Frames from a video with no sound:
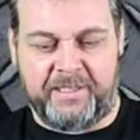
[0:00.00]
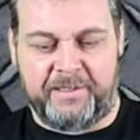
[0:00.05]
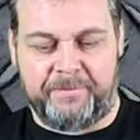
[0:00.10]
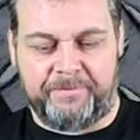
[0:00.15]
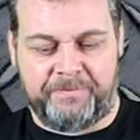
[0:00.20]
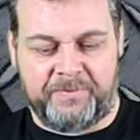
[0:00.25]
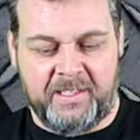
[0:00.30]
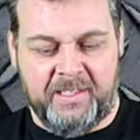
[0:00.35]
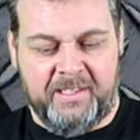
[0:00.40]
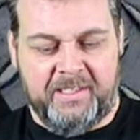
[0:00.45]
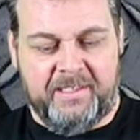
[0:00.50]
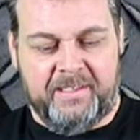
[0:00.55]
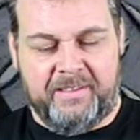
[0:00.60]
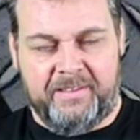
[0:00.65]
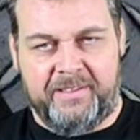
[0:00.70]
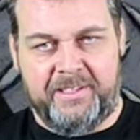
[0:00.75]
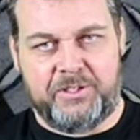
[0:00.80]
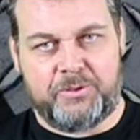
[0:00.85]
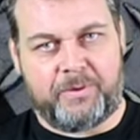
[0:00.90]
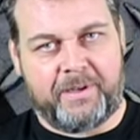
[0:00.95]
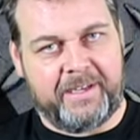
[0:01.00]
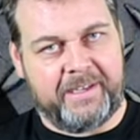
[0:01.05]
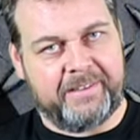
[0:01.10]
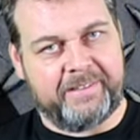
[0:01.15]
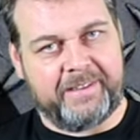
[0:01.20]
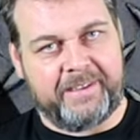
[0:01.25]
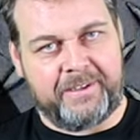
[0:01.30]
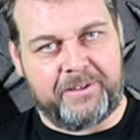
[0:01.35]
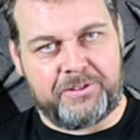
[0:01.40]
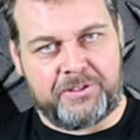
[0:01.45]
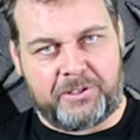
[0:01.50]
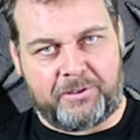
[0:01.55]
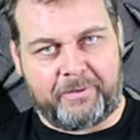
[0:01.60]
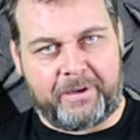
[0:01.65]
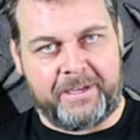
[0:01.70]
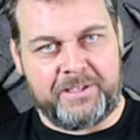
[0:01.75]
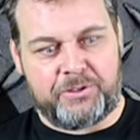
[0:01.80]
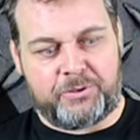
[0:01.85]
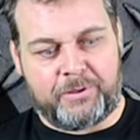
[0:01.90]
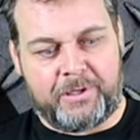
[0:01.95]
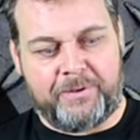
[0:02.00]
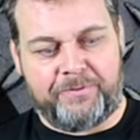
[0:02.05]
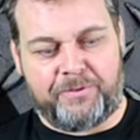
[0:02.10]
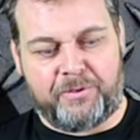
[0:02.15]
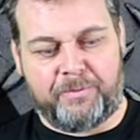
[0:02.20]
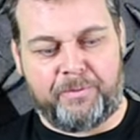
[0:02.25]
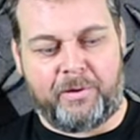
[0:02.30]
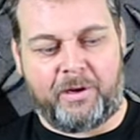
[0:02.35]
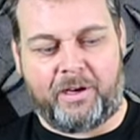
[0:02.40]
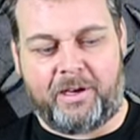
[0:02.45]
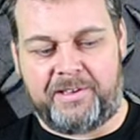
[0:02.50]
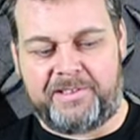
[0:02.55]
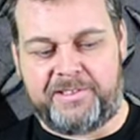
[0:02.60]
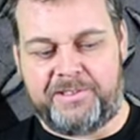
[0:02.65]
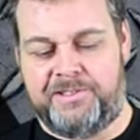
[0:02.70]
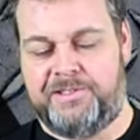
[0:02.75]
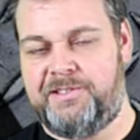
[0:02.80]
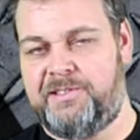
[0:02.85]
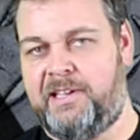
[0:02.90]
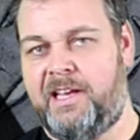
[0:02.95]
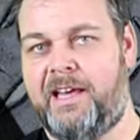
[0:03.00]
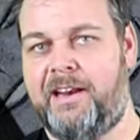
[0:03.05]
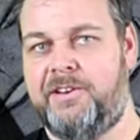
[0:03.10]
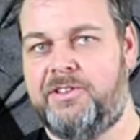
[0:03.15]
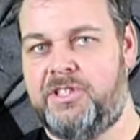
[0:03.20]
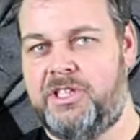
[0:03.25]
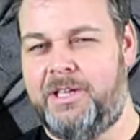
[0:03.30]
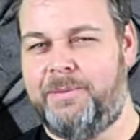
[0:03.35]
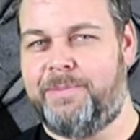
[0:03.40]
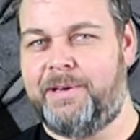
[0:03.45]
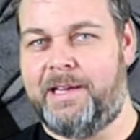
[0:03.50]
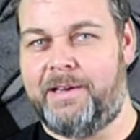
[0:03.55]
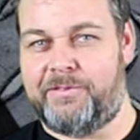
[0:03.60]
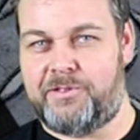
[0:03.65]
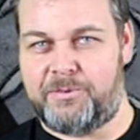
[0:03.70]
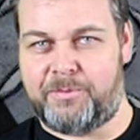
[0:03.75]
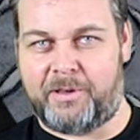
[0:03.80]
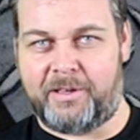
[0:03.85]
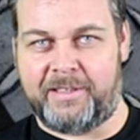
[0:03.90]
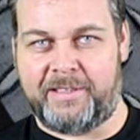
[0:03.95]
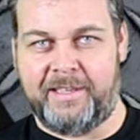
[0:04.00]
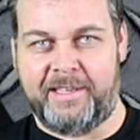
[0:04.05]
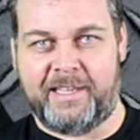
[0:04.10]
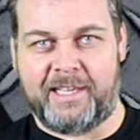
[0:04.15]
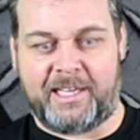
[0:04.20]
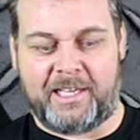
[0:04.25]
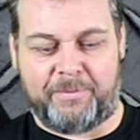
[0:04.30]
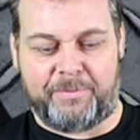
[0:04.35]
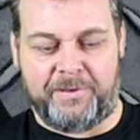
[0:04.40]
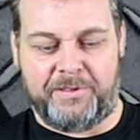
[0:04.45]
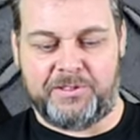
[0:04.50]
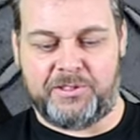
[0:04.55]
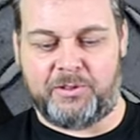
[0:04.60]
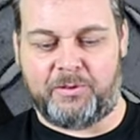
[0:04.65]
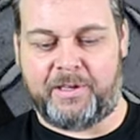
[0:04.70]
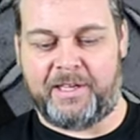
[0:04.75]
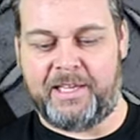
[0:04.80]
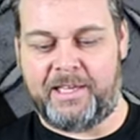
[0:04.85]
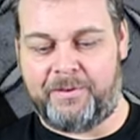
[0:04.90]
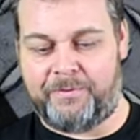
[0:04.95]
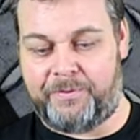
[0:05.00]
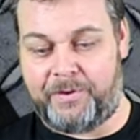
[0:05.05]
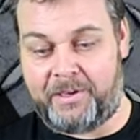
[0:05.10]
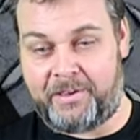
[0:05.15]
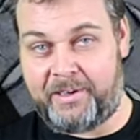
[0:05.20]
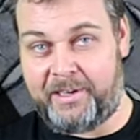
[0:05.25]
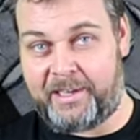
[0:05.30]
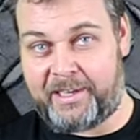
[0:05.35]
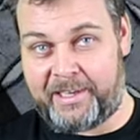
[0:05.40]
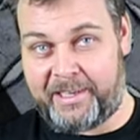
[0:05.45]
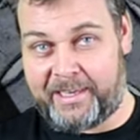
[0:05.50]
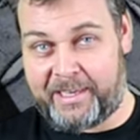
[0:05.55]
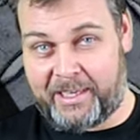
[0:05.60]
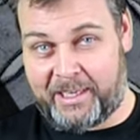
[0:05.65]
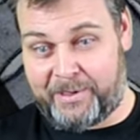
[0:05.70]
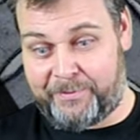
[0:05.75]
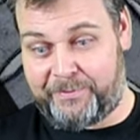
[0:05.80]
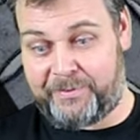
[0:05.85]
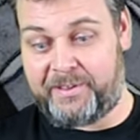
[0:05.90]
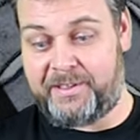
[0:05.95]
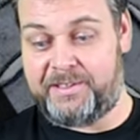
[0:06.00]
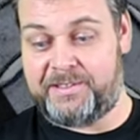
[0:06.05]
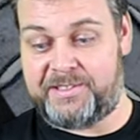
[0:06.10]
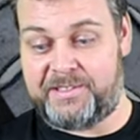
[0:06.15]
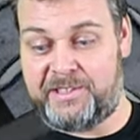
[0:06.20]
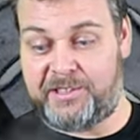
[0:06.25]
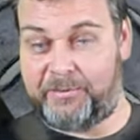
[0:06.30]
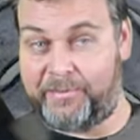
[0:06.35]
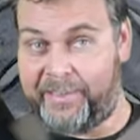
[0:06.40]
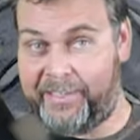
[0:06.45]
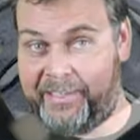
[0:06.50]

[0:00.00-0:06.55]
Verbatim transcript: in. These regulators are right straight from Bosch. This is not a cheap aftermarket copy, so I have very high confidence in the